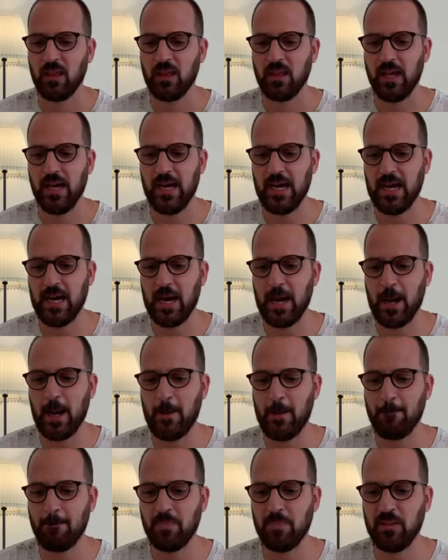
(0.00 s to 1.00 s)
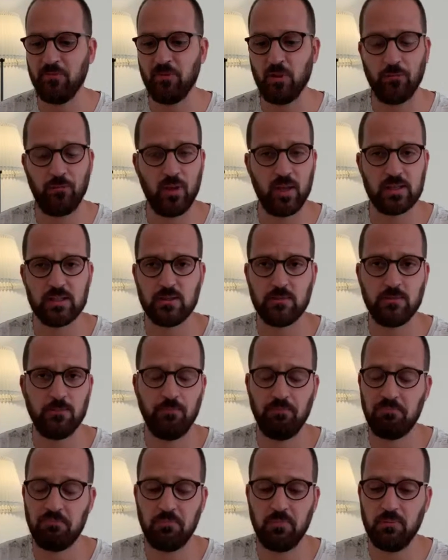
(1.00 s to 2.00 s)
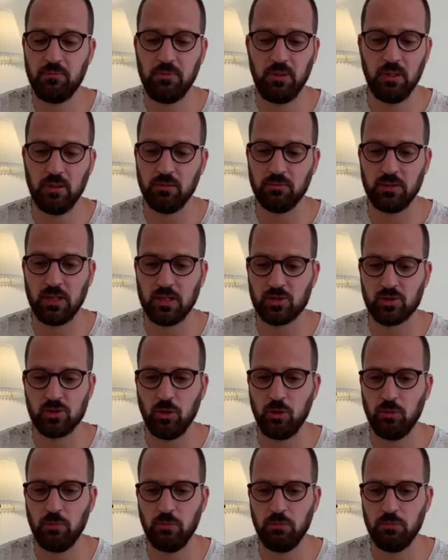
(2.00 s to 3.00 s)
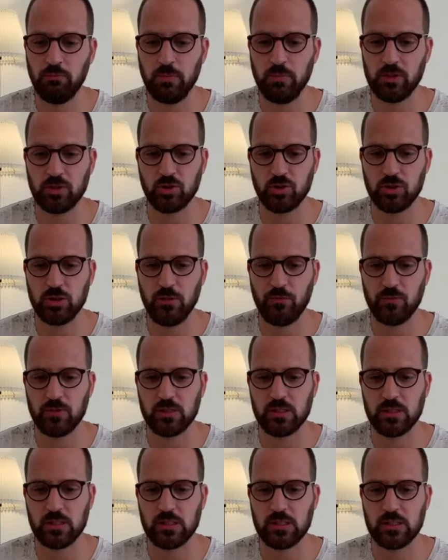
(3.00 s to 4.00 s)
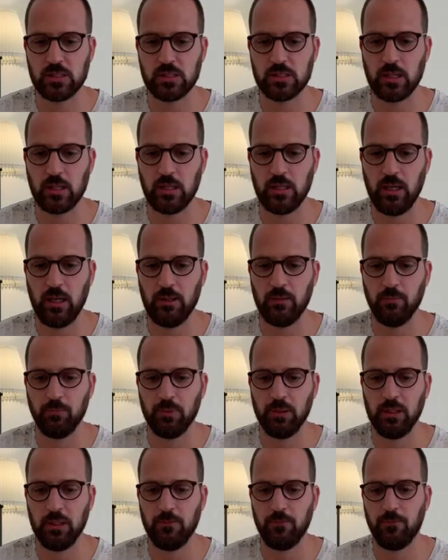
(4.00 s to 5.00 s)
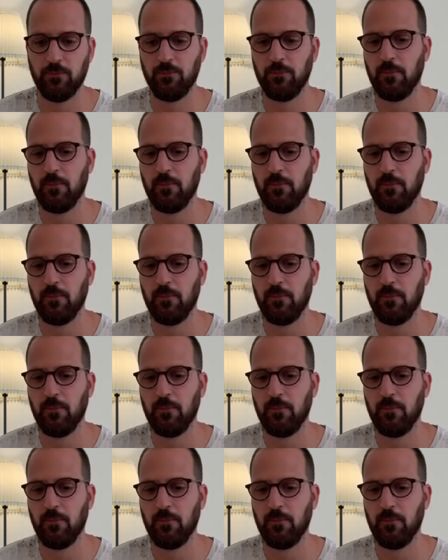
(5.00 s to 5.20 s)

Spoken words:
VFX, you know, there's no much differences, I don't believe,